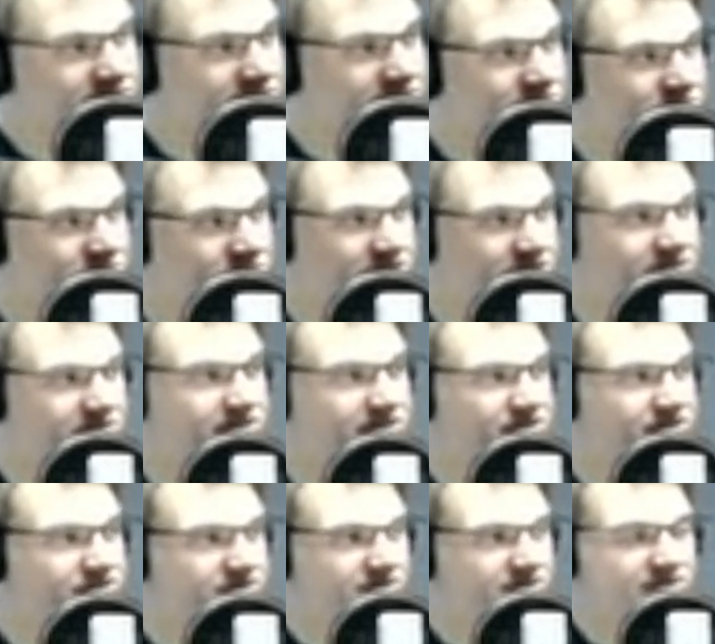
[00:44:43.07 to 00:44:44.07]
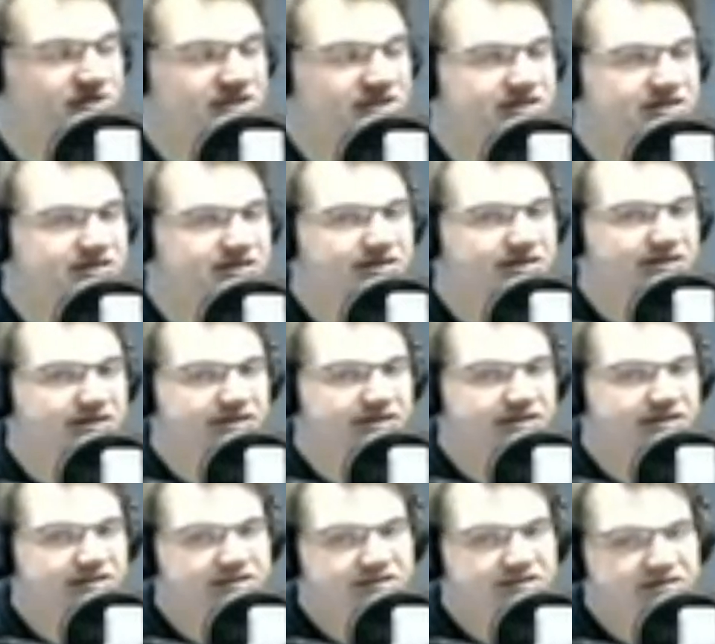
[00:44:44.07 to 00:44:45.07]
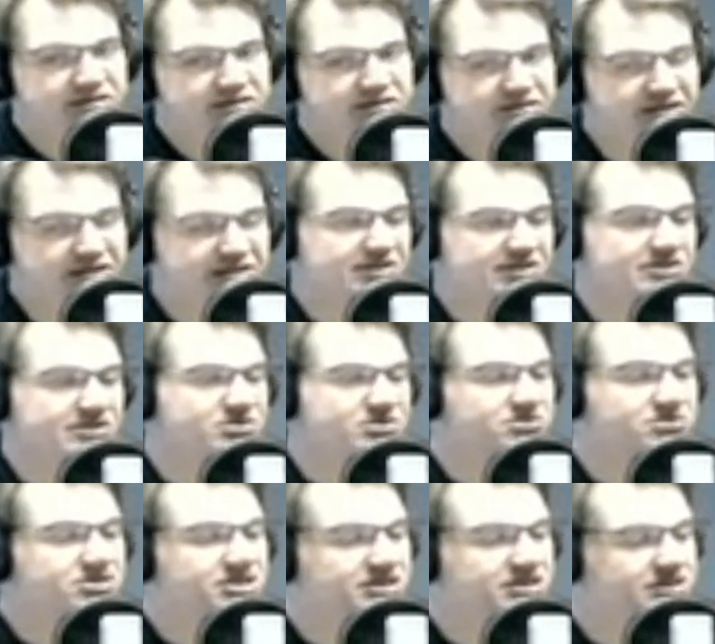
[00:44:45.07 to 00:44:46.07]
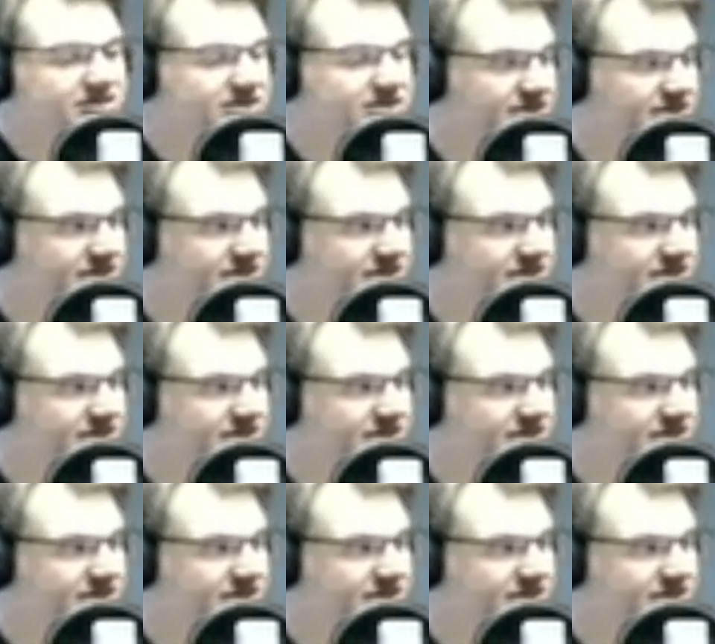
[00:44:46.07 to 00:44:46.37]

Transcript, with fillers: we're going through together. That doesn't really change.